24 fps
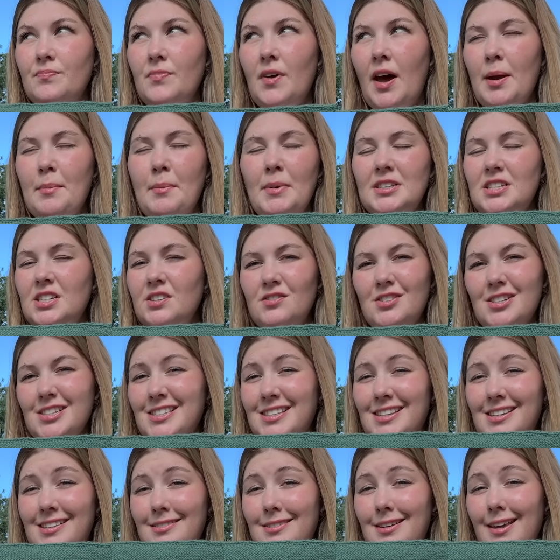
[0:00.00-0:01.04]
I must have just
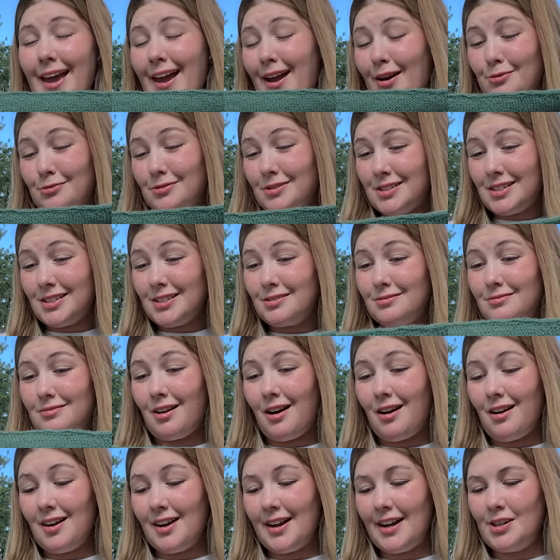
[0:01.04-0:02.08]
counted
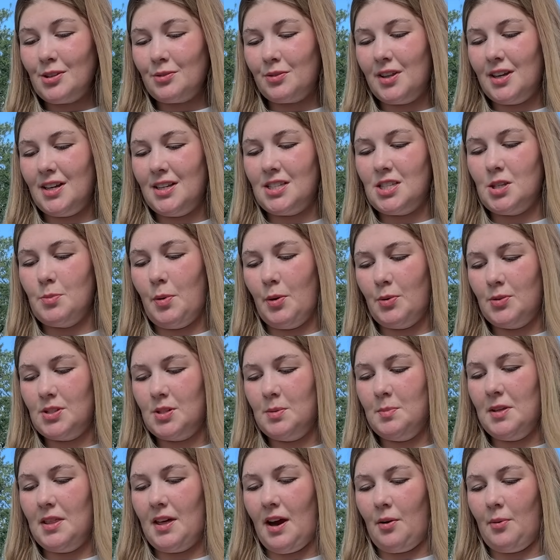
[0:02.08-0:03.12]
wrong. I don't think it's supposed to
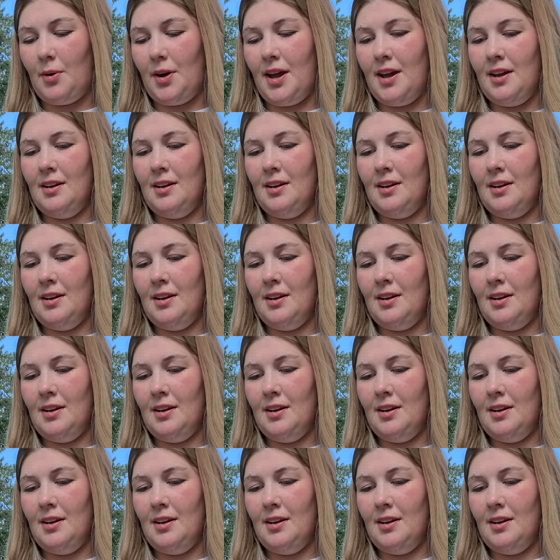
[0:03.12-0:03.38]
be that way.